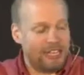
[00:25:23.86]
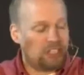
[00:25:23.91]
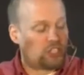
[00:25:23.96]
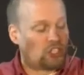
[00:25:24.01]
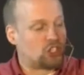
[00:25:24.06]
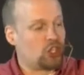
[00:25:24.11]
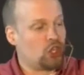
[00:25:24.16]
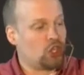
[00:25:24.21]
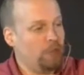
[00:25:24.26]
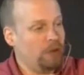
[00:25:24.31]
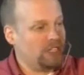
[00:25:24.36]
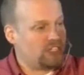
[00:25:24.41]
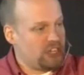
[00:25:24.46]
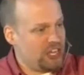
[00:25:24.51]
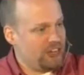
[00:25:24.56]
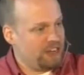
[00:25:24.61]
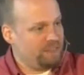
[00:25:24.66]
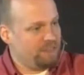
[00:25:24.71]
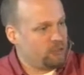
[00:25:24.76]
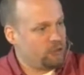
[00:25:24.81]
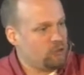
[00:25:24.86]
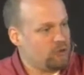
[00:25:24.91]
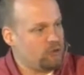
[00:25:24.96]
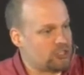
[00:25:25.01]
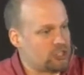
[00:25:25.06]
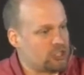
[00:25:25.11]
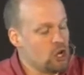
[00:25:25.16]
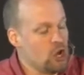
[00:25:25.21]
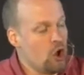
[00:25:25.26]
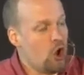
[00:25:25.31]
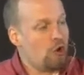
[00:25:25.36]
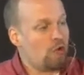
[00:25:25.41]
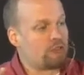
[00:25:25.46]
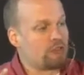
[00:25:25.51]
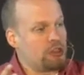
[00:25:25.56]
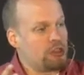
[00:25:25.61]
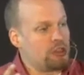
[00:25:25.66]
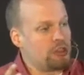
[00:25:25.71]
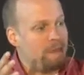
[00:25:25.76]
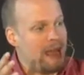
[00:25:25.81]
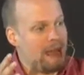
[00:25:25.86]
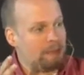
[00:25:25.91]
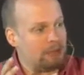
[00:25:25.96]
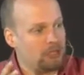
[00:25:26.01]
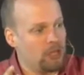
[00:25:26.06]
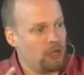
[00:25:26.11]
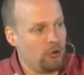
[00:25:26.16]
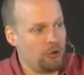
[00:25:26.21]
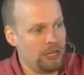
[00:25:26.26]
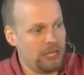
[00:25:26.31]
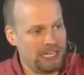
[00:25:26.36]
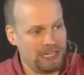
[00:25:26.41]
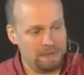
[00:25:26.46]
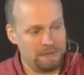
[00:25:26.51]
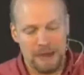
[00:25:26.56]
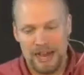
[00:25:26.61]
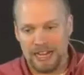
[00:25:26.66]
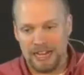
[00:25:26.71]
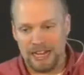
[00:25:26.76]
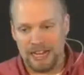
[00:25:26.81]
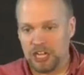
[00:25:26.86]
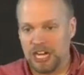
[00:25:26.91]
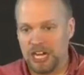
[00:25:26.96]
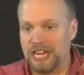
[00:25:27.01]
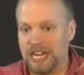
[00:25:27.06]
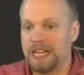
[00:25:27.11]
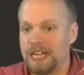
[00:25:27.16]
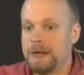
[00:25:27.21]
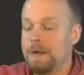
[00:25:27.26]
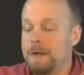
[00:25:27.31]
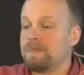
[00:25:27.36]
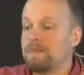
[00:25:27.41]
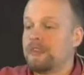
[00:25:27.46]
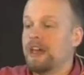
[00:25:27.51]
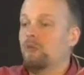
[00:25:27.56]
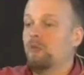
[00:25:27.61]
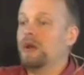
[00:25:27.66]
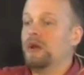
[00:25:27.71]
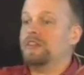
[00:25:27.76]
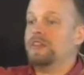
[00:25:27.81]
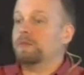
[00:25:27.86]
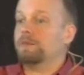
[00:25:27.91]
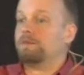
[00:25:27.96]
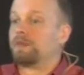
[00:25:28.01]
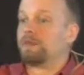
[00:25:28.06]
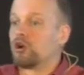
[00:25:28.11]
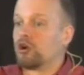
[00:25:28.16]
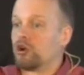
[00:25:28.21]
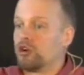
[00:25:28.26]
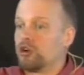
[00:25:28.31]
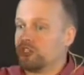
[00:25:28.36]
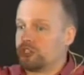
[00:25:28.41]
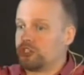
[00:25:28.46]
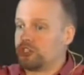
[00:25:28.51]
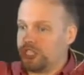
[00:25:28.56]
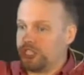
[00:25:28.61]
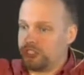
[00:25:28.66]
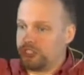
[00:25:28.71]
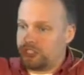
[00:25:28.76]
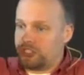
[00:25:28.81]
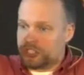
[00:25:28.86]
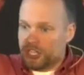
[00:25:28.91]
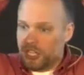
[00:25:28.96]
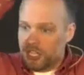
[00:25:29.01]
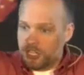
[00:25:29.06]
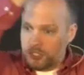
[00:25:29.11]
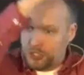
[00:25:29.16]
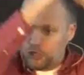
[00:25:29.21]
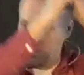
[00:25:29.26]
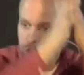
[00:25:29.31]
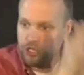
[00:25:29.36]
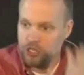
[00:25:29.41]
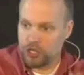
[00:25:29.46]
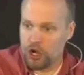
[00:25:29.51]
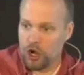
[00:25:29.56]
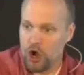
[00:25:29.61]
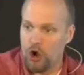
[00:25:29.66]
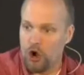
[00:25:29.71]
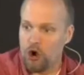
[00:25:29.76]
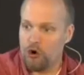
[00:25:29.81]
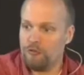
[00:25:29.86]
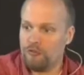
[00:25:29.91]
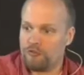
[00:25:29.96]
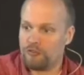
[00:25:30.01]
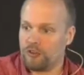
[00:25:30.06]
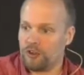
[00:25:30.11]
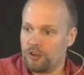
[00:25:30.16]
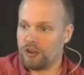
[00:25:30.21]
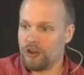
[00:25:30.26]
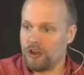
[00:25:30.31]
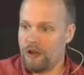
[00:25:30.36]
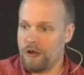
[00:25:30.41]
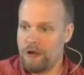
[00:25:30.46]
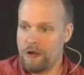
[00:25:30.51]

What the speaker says: and so much influence over the Babylonian magi that when the Persians took over,